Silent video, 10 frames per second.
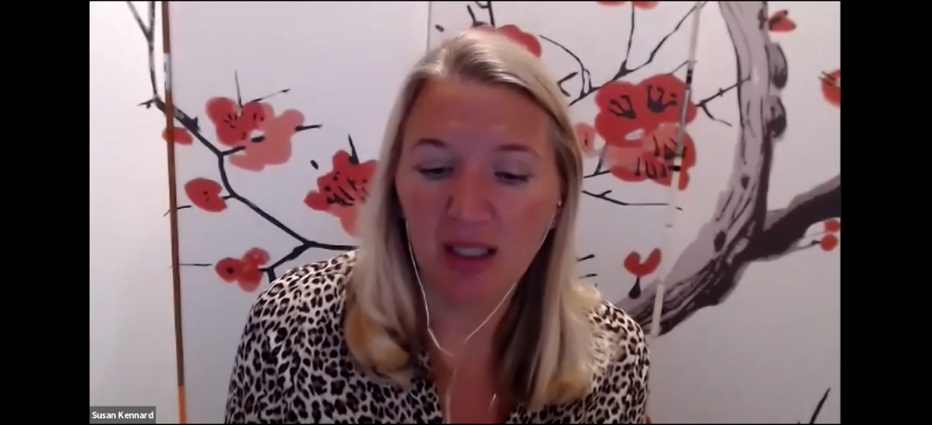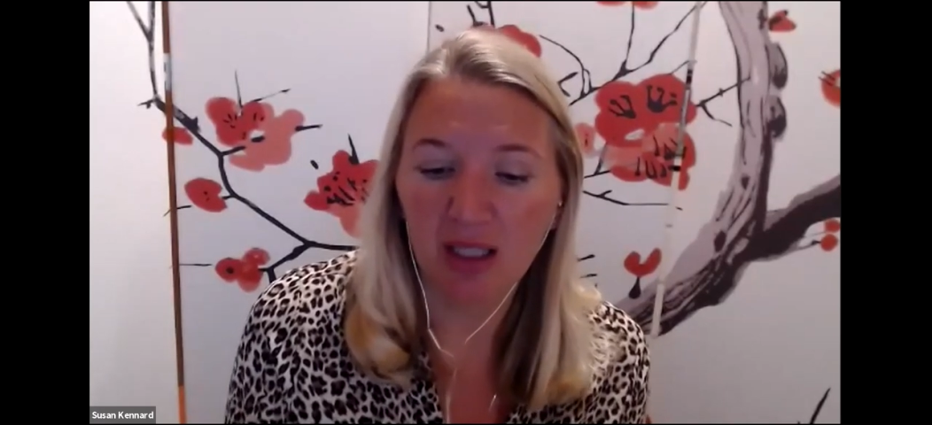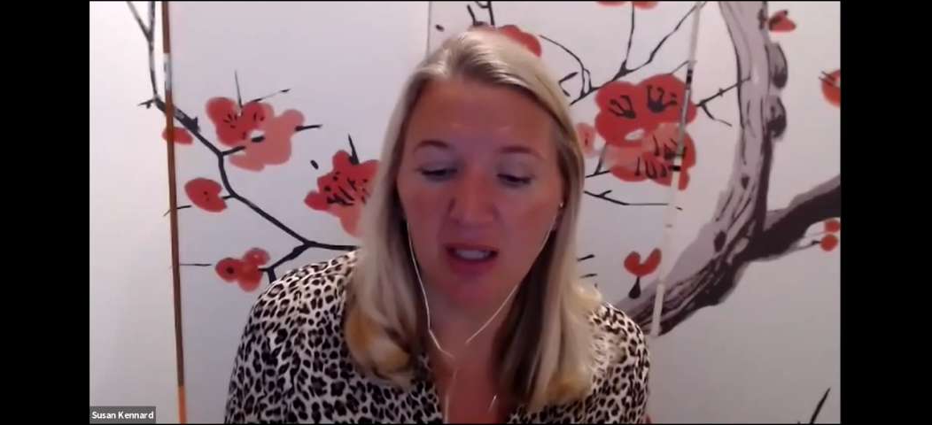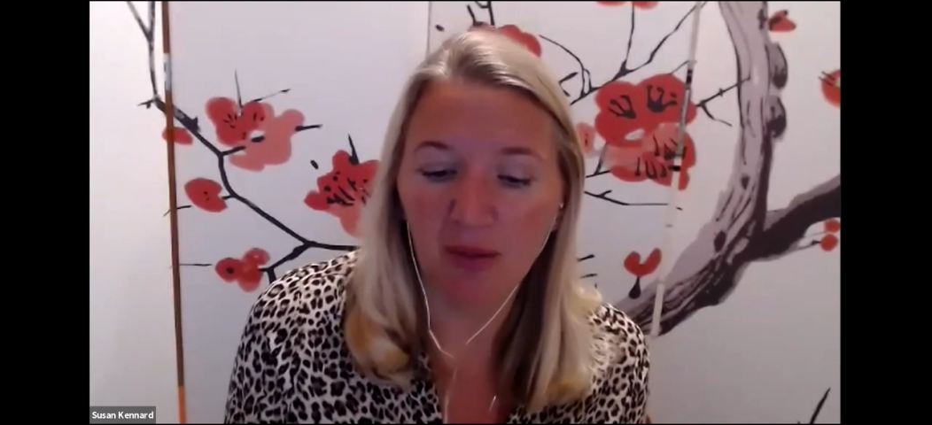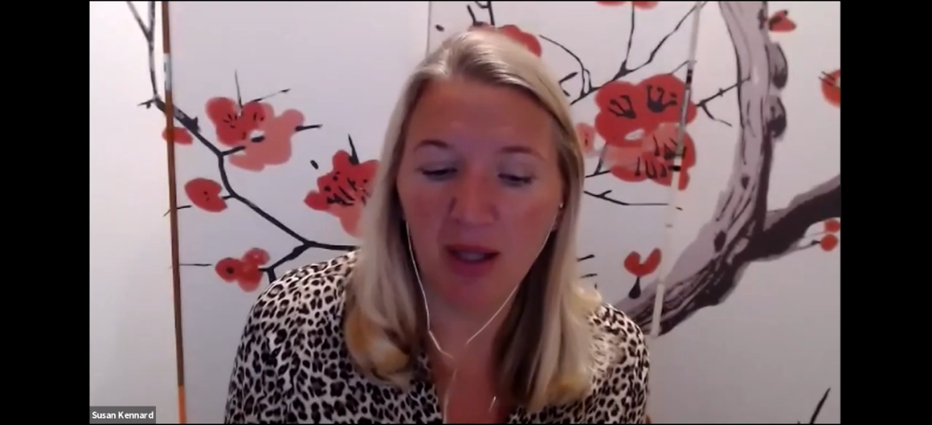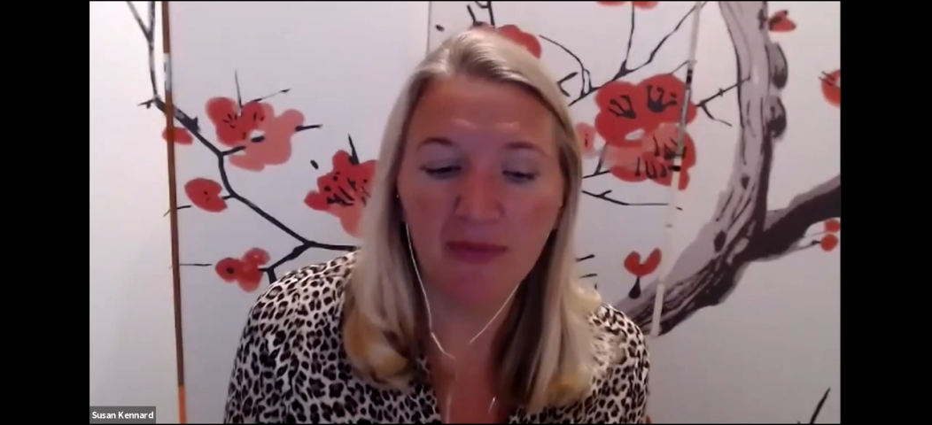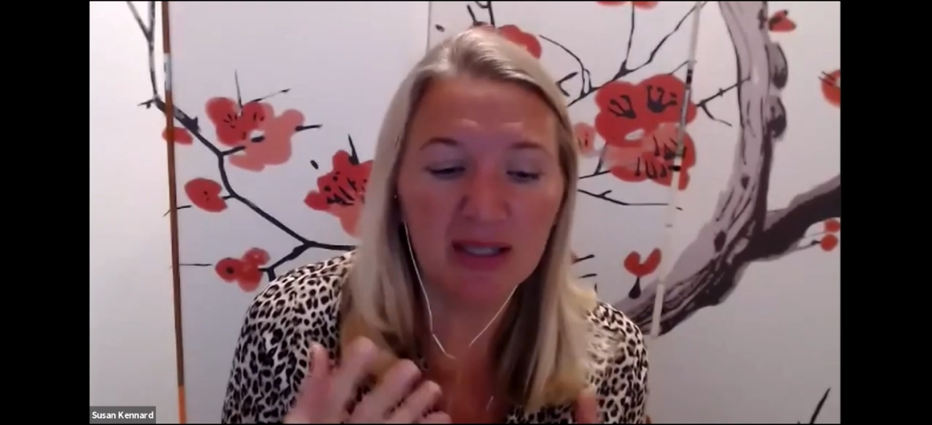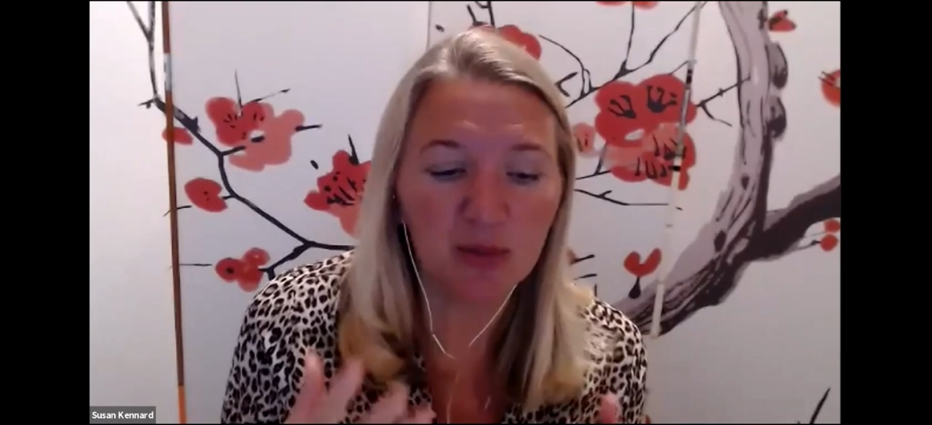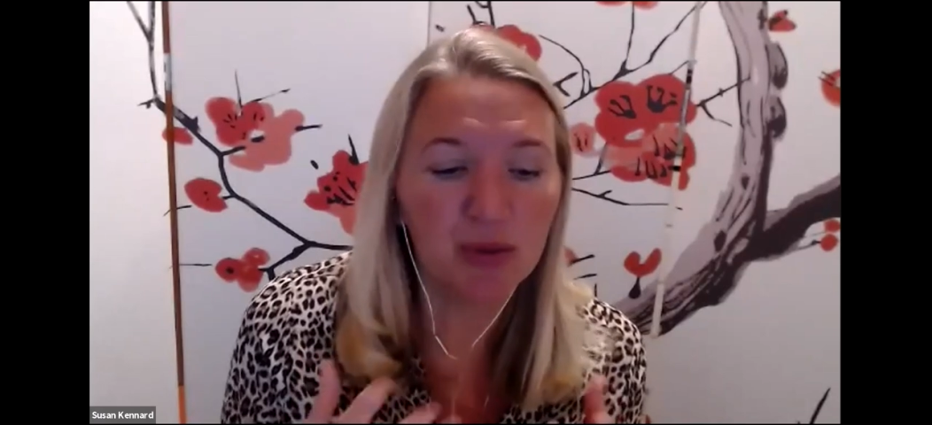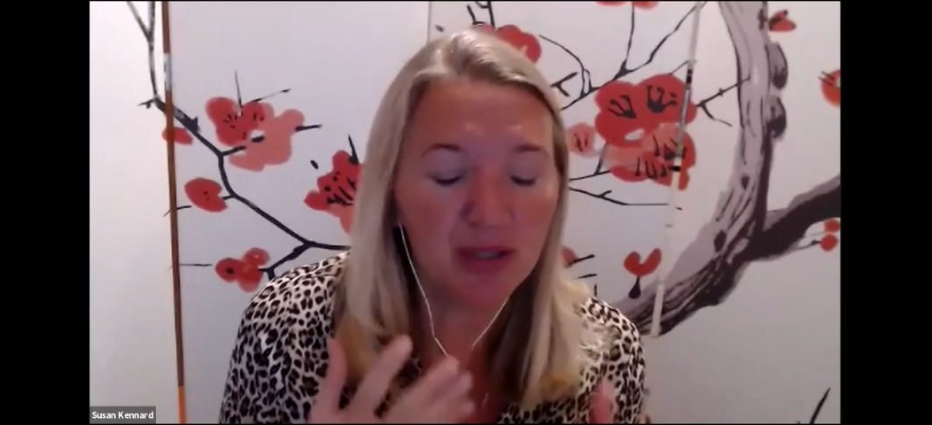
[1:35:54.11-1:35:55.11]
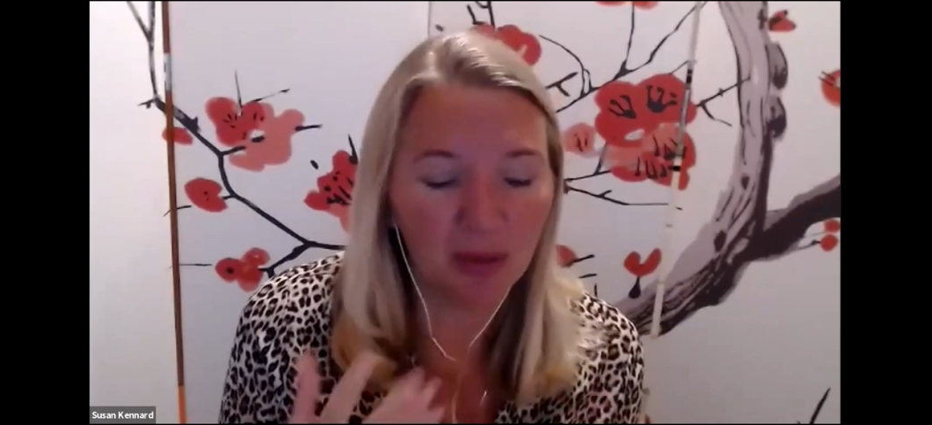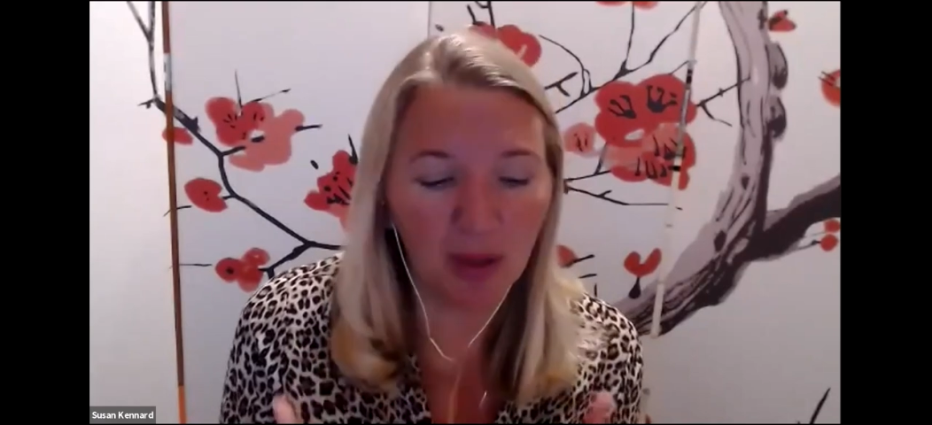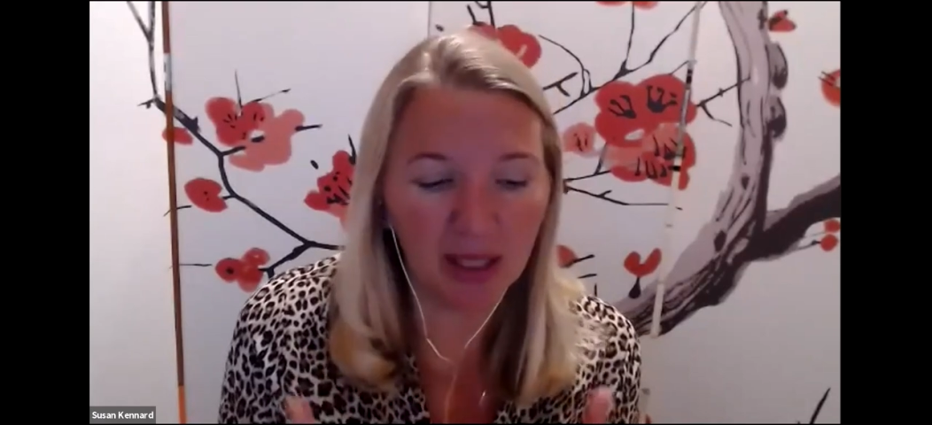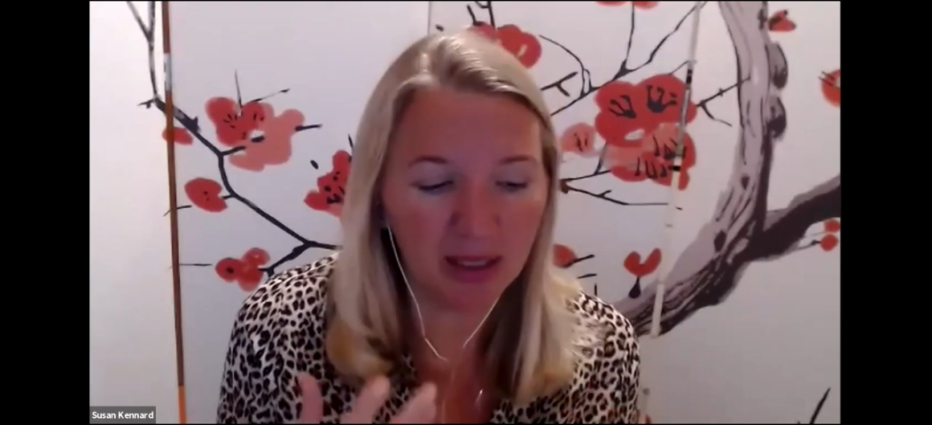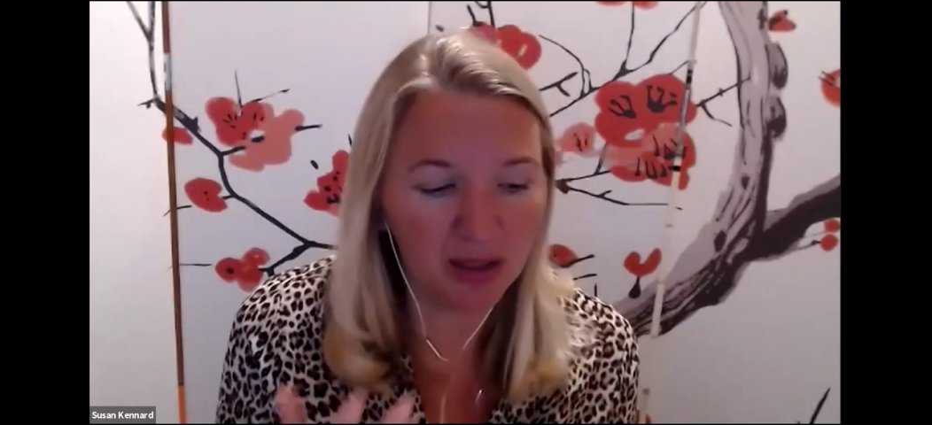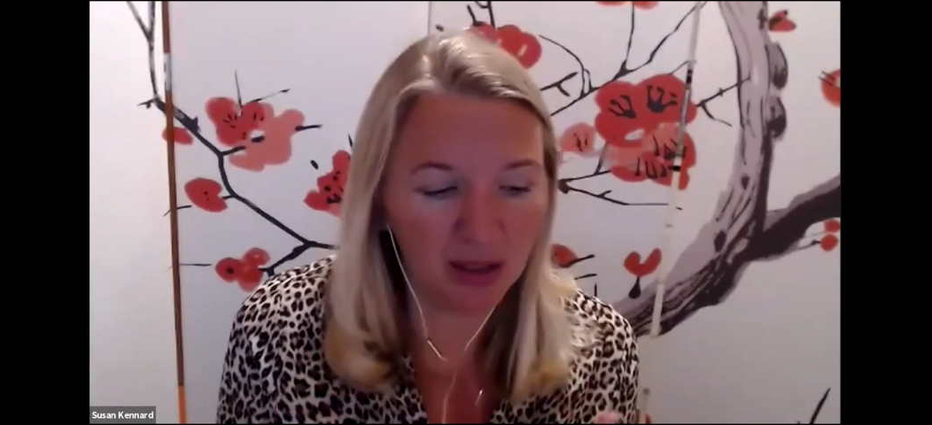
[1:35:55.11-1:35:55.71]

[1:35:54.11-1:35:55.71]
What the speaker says: you know, and there's also, I don't